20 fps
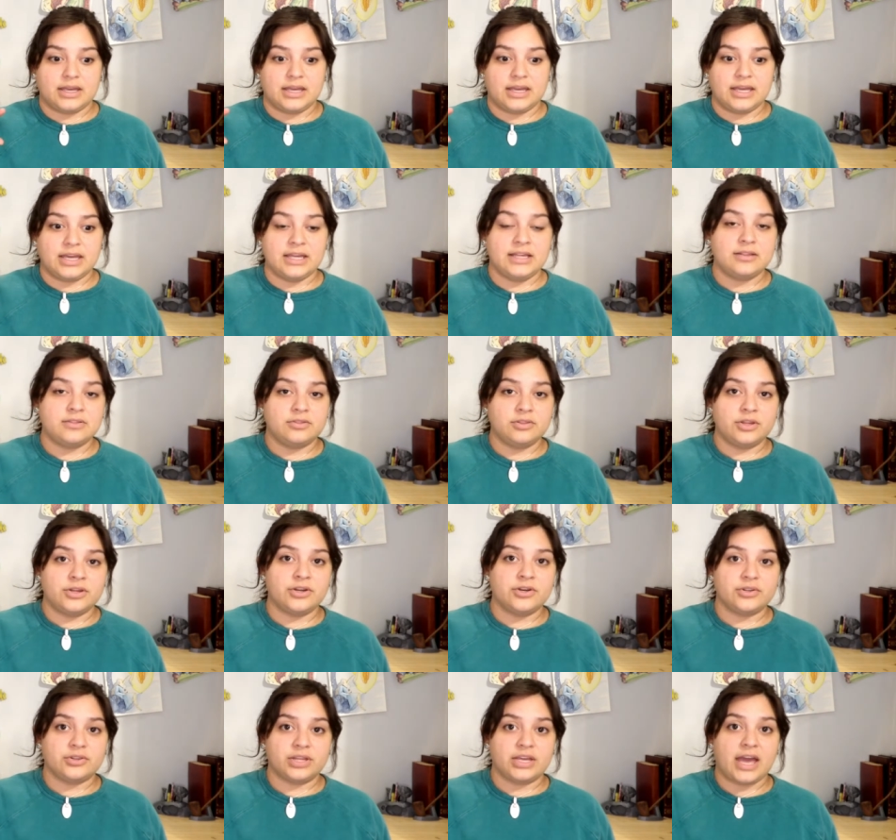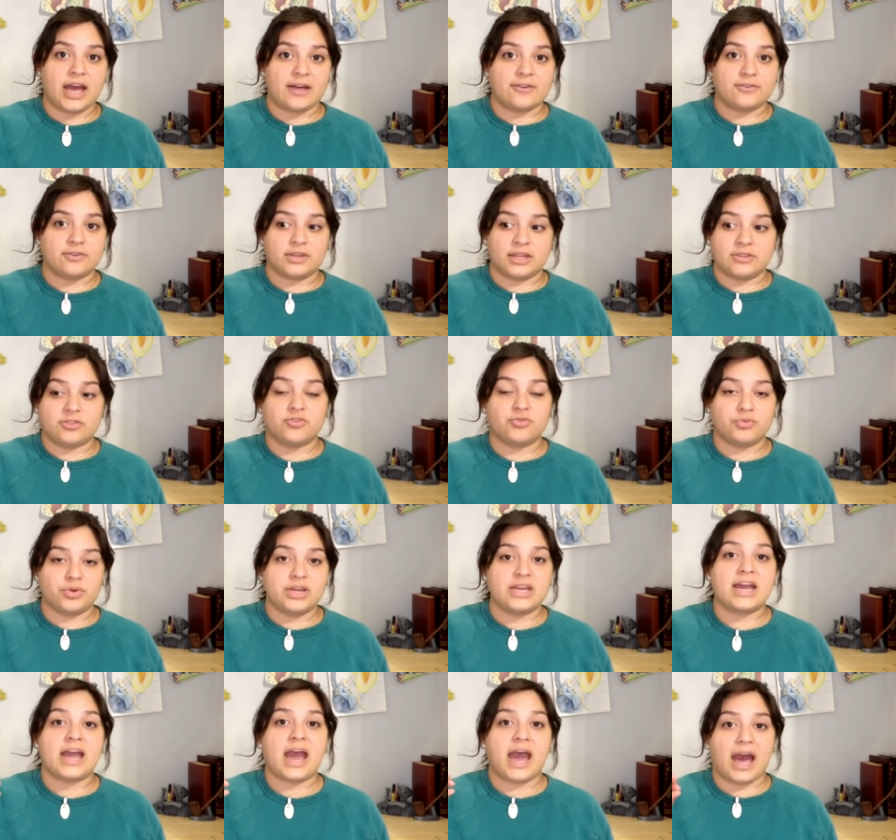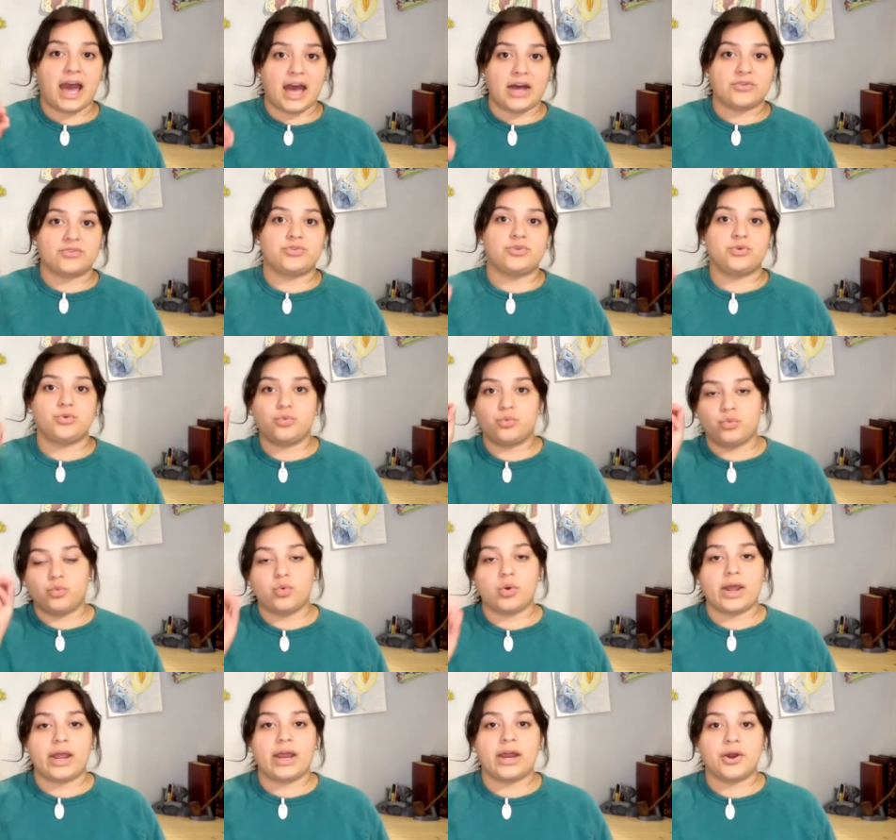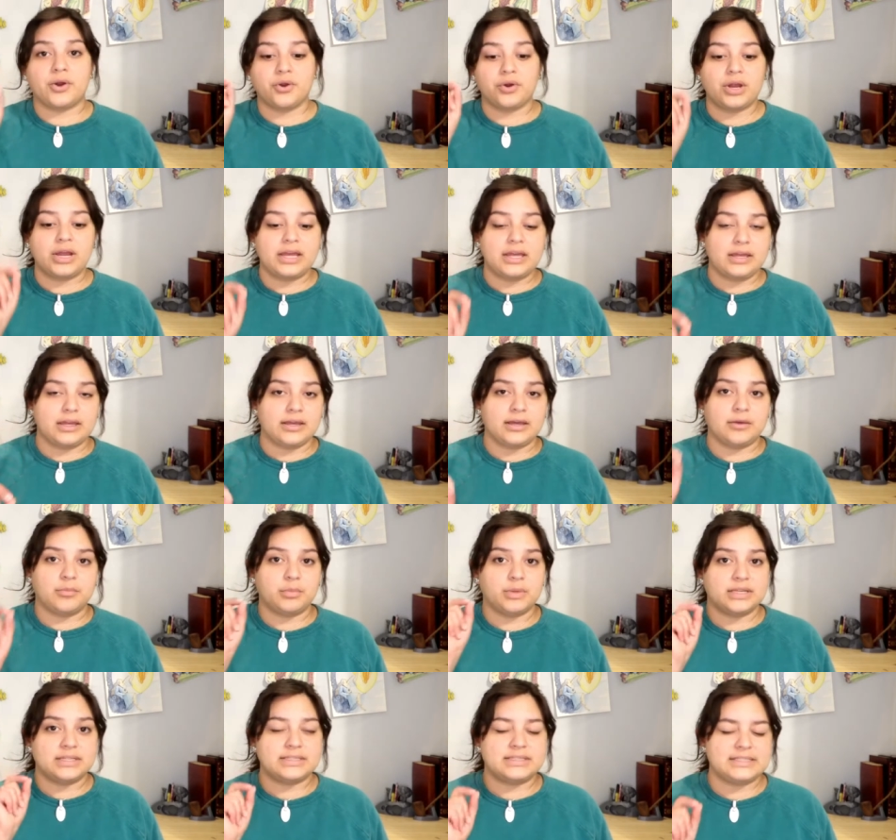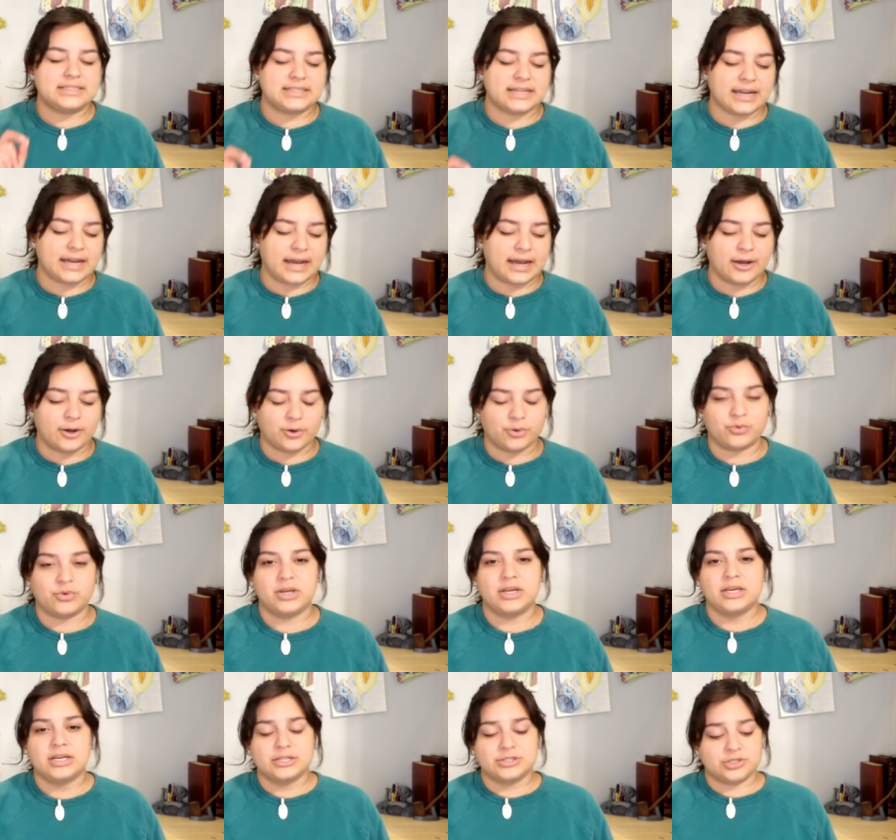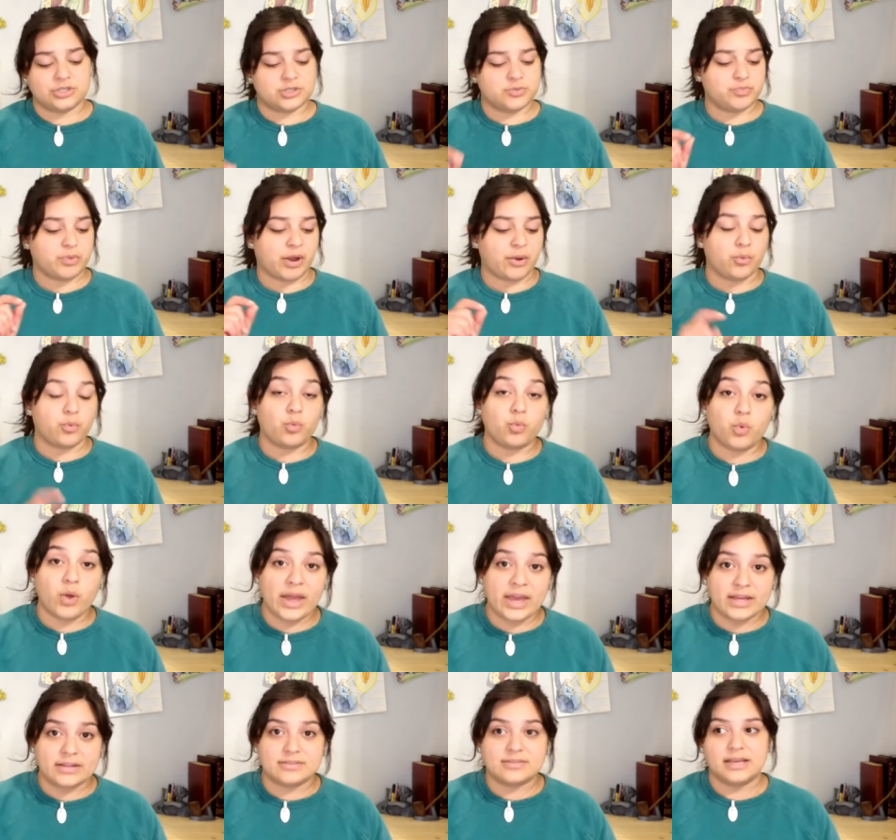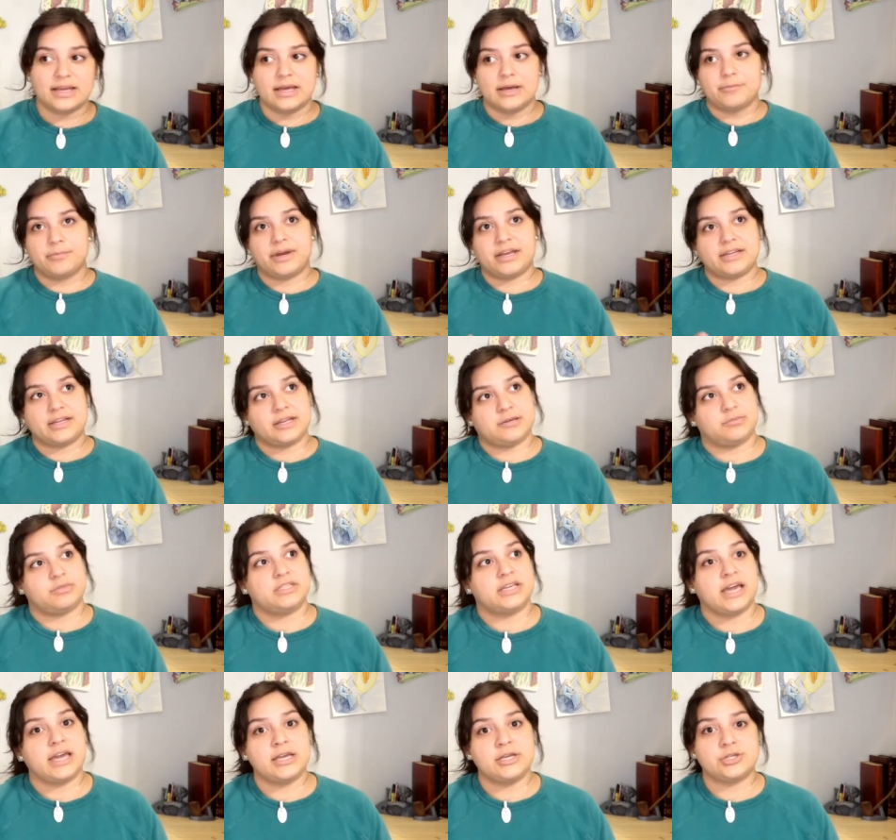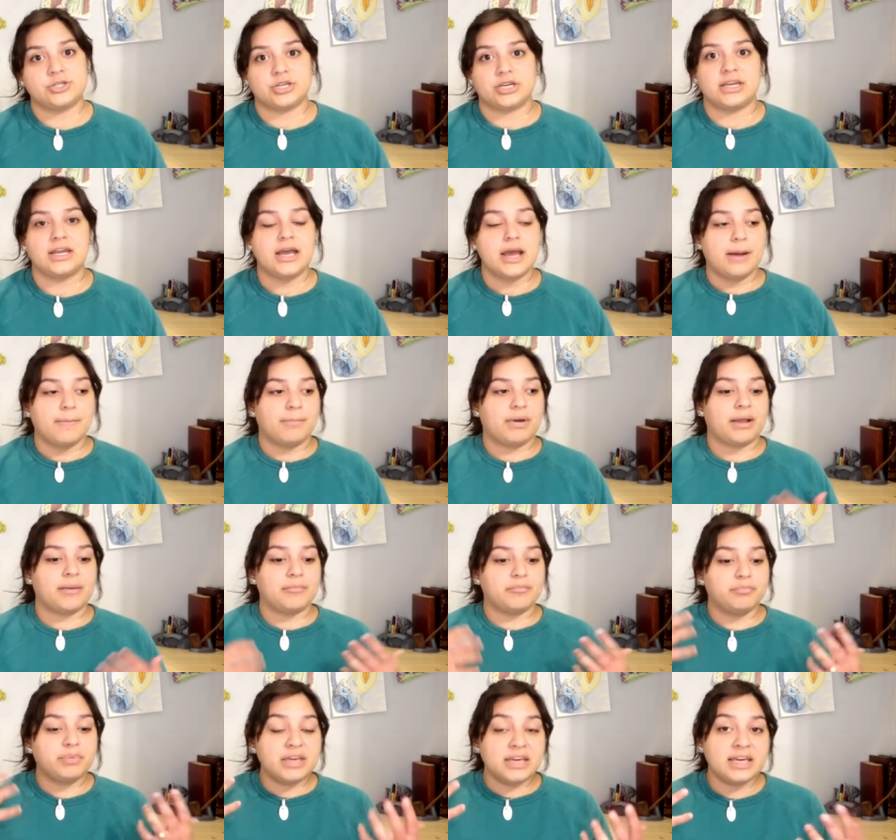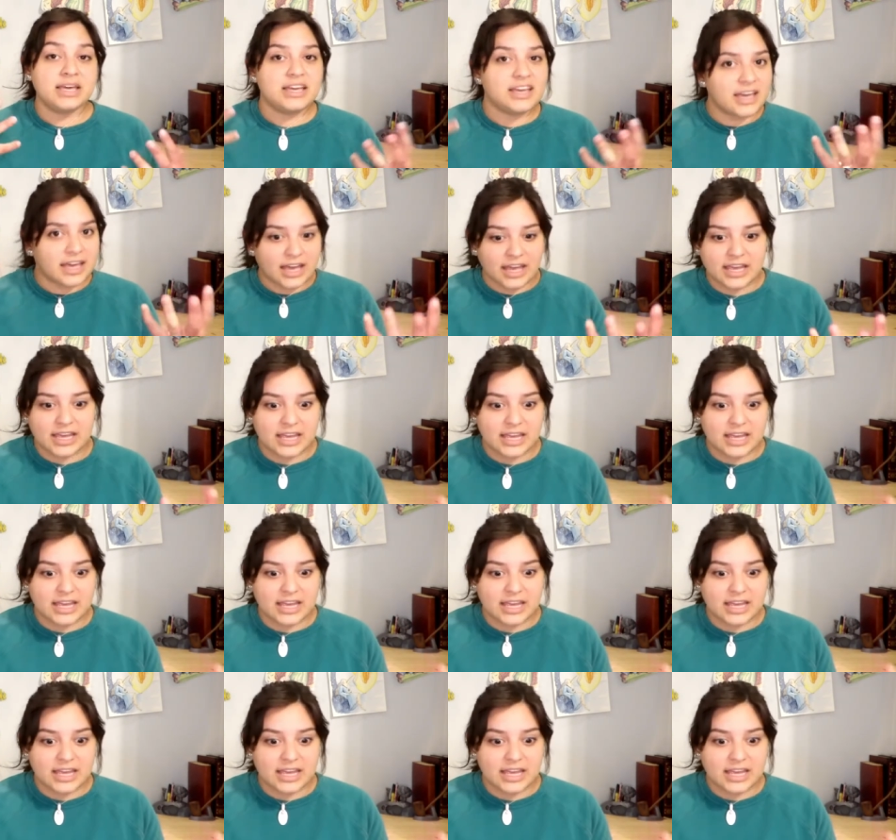he literally has like the ring has to wear him down just by weight by temptation by being